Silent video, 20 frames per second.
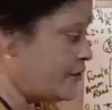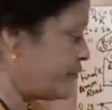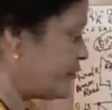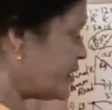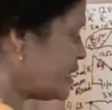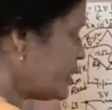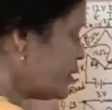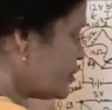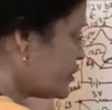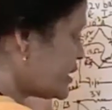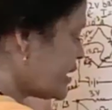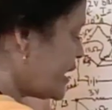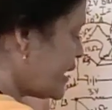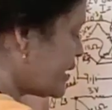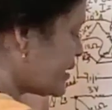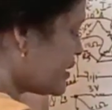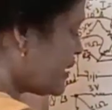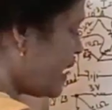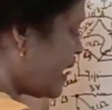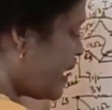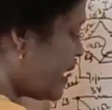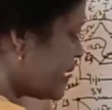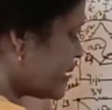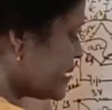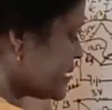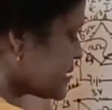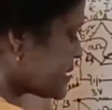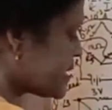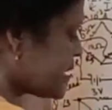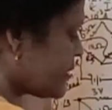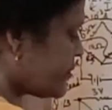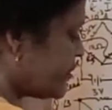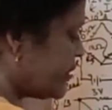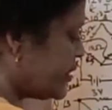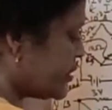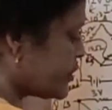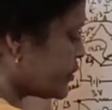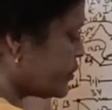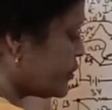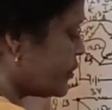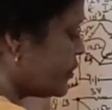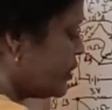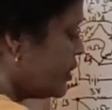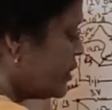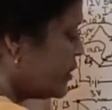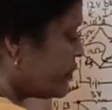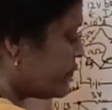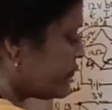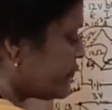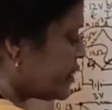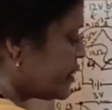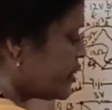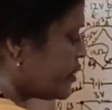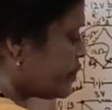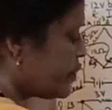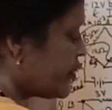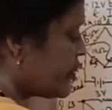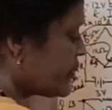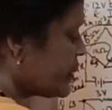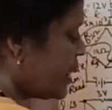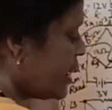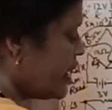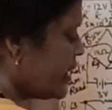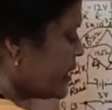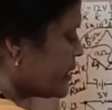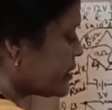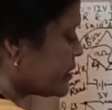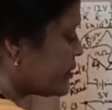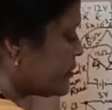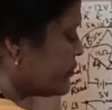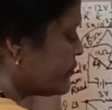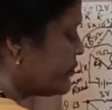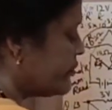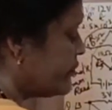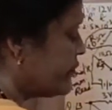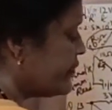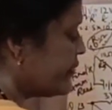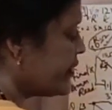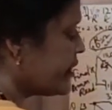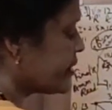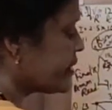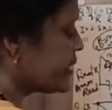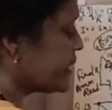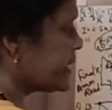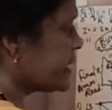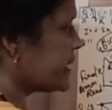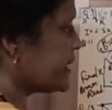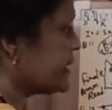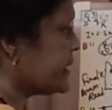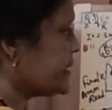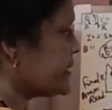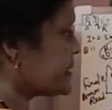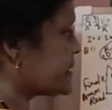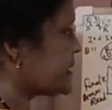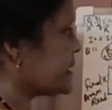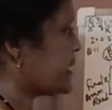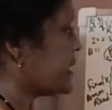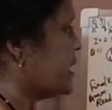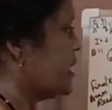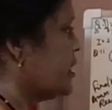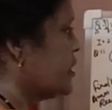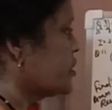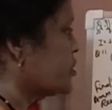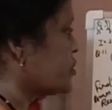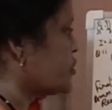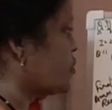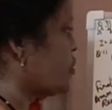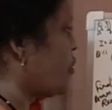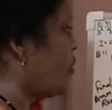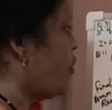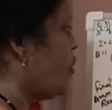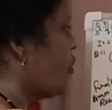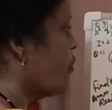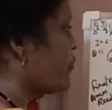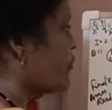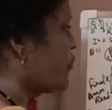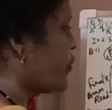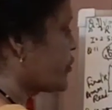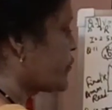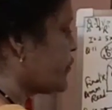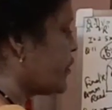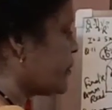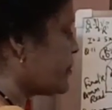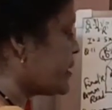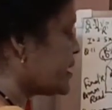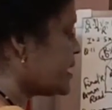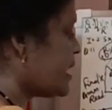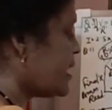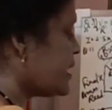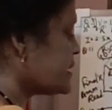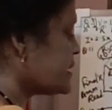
We know that R is equal to V upon I. Very easy. So, what will be the